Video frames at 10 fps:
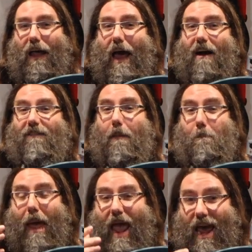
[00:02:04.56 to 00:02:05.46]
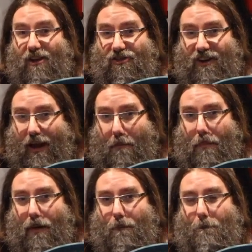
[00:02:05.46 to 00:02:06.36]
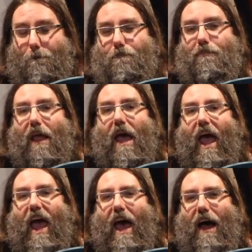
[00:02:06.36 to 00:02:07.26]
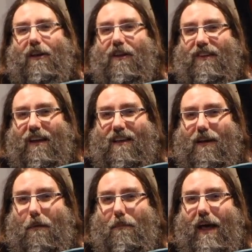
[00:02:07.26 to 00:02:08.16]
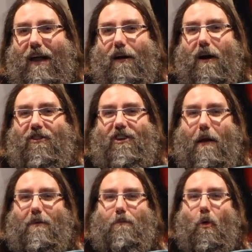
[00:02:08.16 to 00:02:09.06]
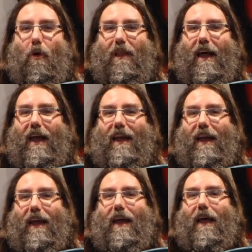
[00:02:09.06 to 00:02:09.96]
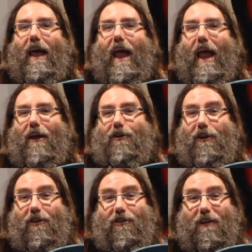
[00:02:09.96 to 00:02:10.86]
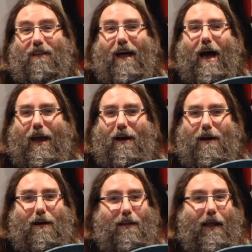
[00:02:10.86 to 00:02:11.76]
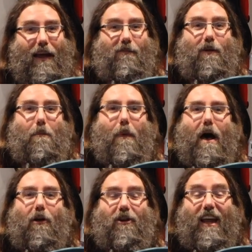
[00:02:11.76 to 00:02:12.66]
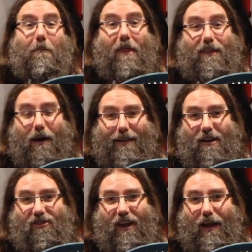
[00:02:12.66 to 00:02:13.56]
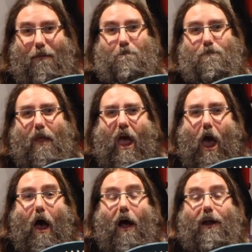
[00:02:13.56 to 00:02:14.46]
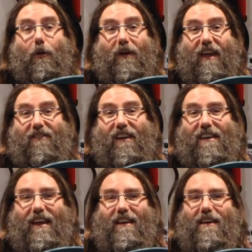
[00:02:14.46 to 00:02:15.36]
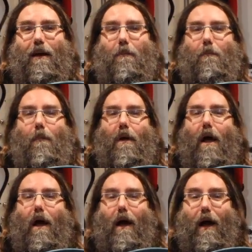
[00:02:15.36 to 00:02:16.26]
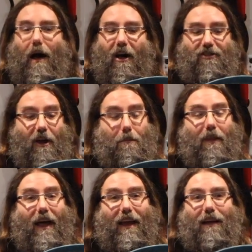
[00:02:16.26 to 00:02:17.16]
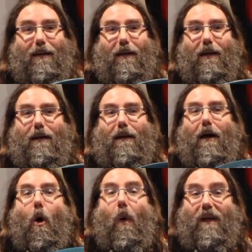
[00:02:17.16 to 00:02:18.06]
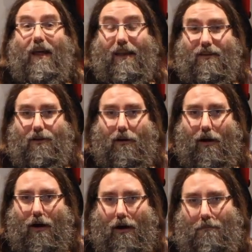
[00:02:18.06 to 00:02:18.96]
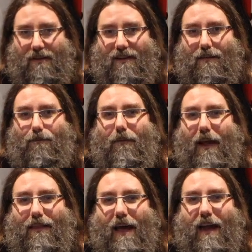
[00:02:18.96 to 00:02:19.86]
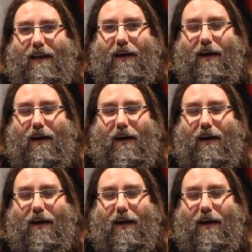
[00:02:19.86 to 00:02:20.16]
of have a pan shape, and you'll see some that are shaped more like a traditional lyre, like from Greek mythology. You'll even see some shaped like orchestral harps, like that